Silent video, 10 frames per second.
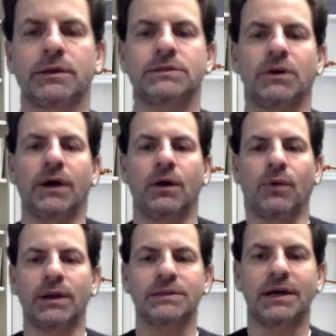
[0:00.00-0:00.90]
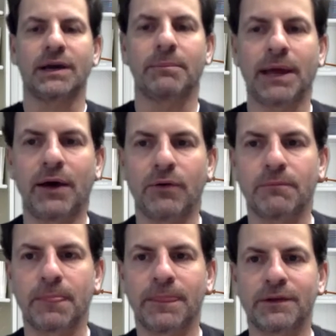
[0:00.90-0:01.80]
So I want to talk about
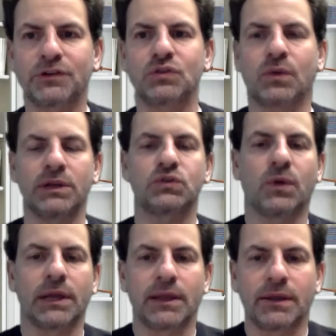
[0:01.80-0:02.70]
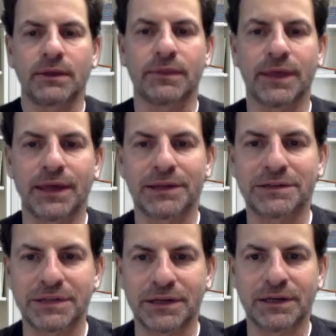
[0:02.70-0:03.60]
2020 that
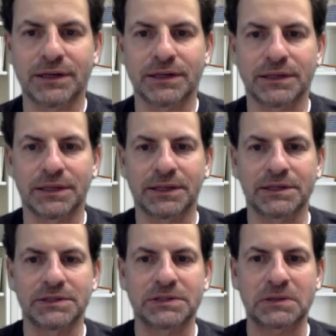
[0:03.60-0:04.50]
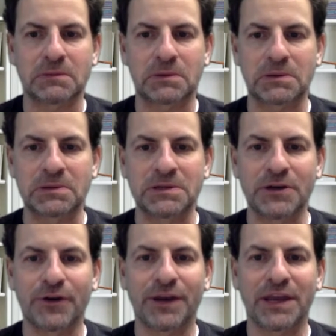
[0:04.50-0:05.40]
is
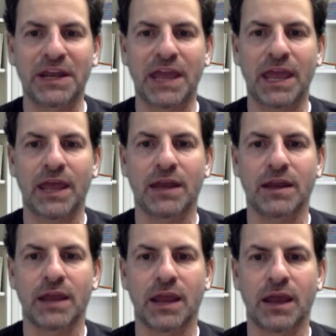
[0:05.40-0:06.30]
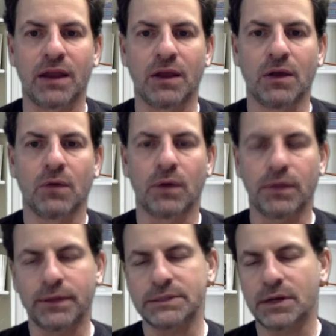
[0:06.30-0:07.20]
nearing an end. And one of
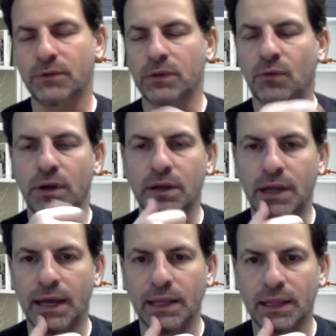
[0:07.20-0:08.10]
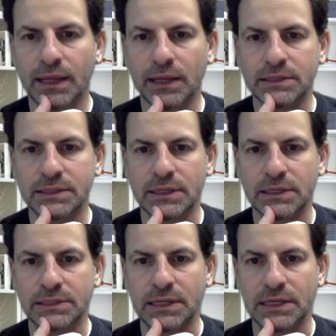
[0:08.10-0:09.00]
the things that I really want to highlight
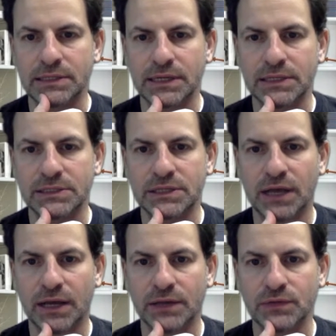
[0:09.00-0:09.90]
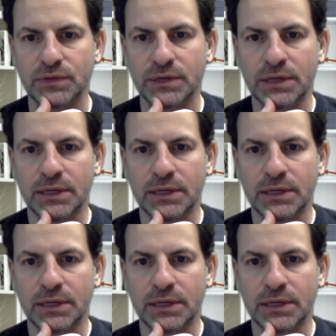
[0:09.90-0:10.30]
in tonight's talk as we